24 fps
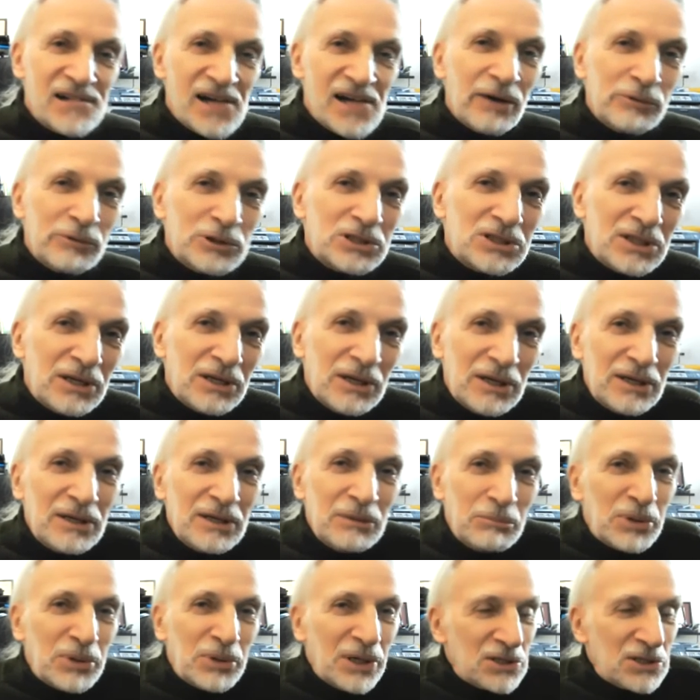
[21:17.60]
I was
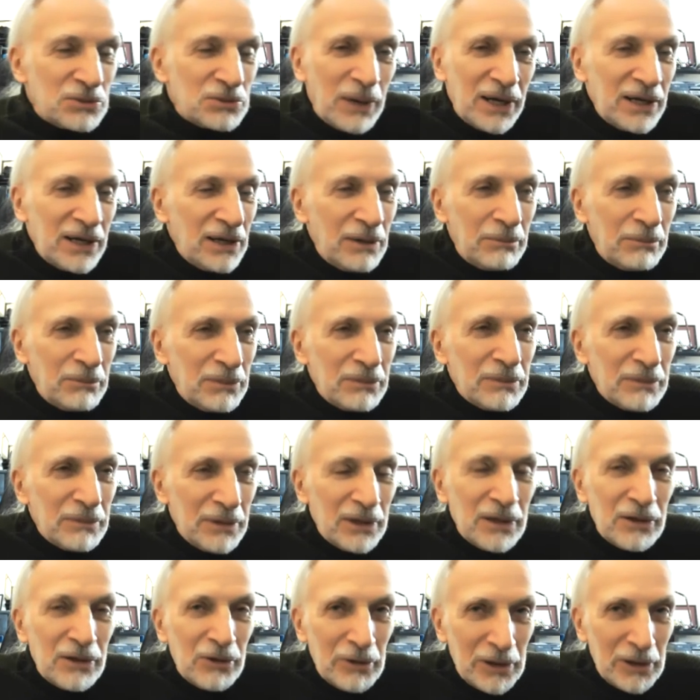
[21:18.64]
Thank impressed you very by much. It.
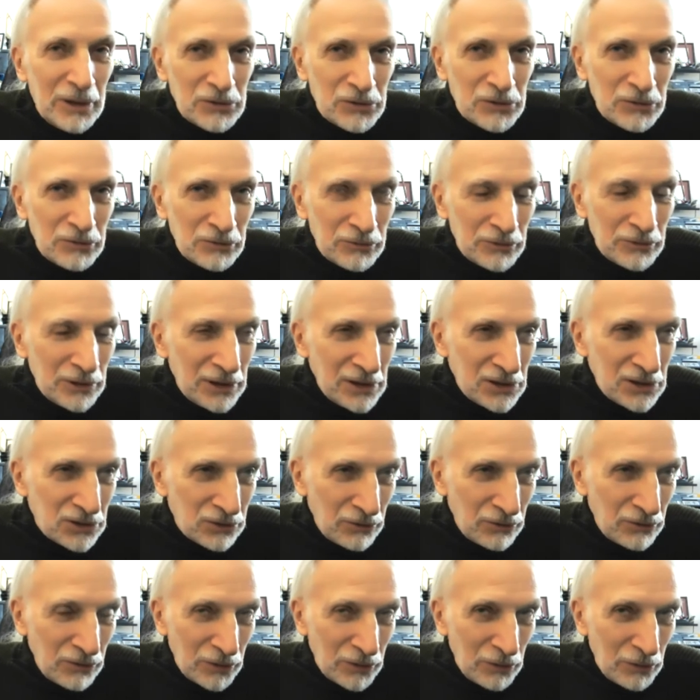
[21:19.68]
You know, I was really
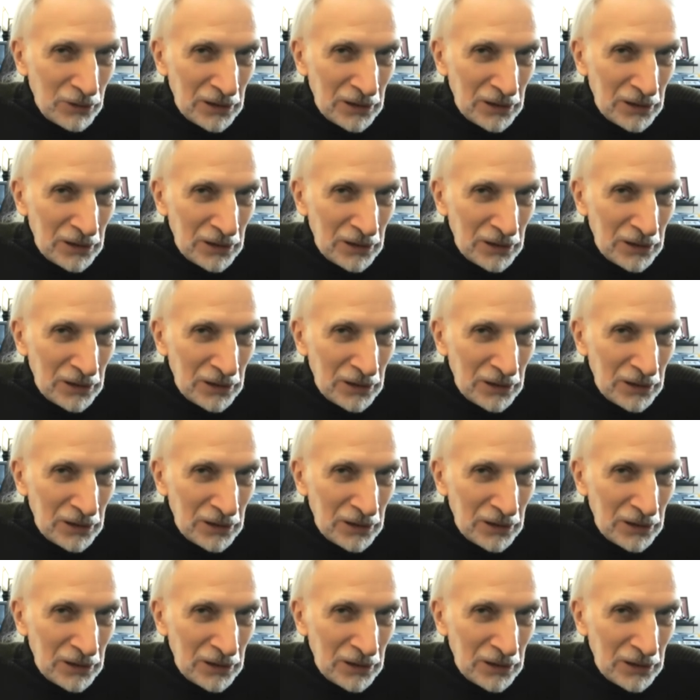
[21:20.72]
sort of, you know,